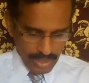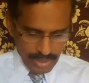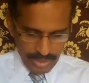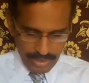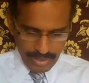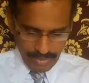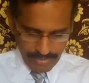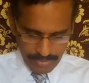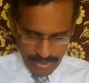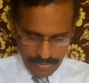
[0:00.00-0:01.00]
If
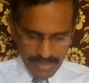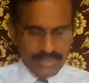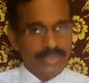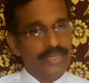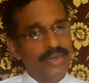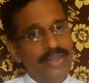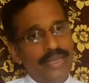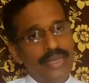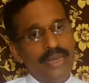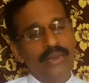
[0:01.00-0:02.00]
the purpose is
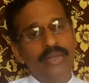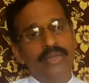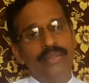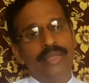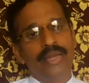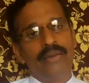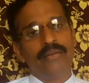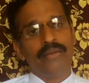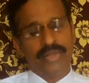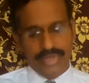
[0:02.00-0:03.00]
illegal,
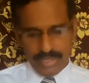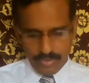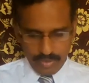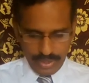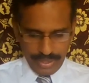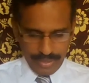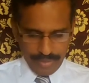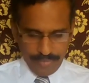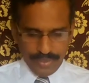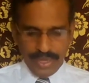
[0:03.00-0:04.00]
then it is void.
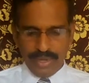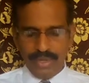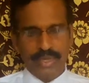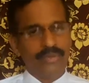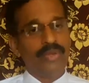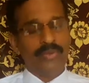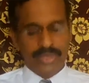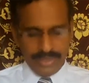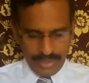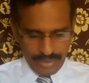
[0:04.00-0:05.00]
Then here we will
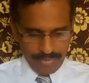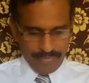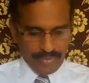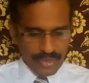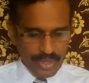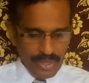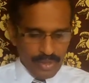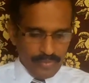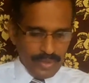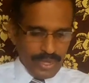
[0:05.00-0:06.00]
see
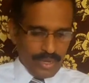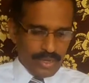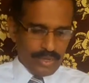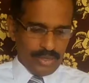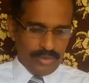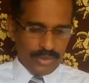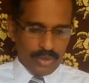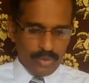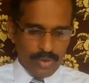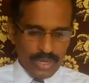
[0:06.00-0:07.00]
where the
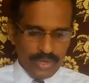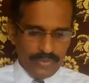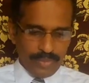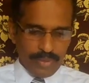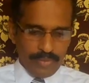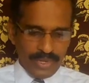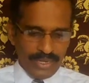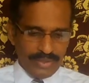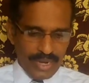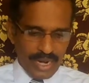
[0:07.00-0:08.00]
owner of the
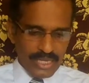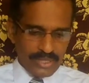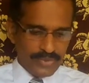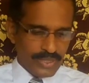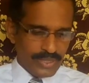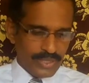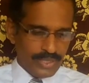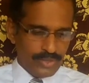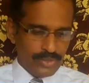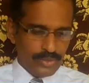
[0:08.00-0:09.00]
property transfers
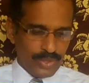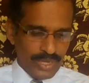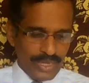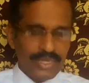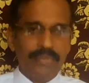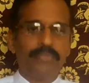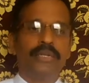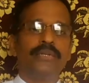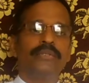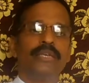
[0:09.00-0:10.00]
it to another
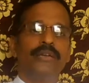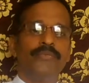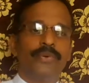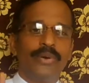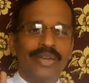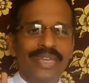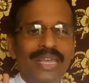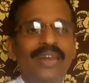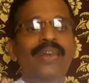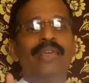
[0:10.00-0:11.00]
person for
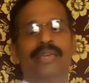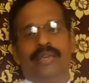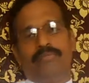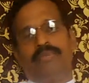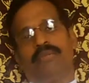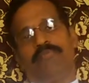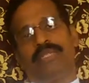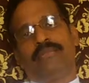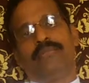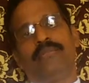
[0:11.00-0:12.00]
illegal
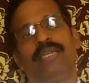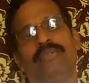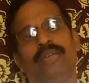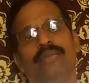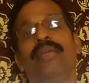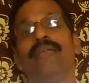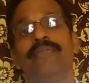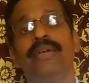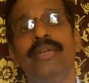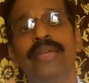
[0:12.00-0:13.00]
purpose. That's
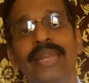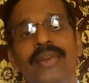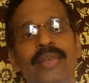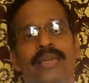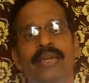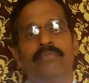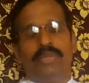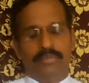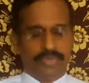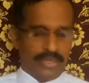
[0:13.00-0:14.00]
very illegal
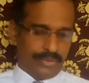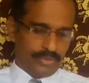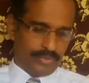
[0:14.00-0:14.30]
purpose.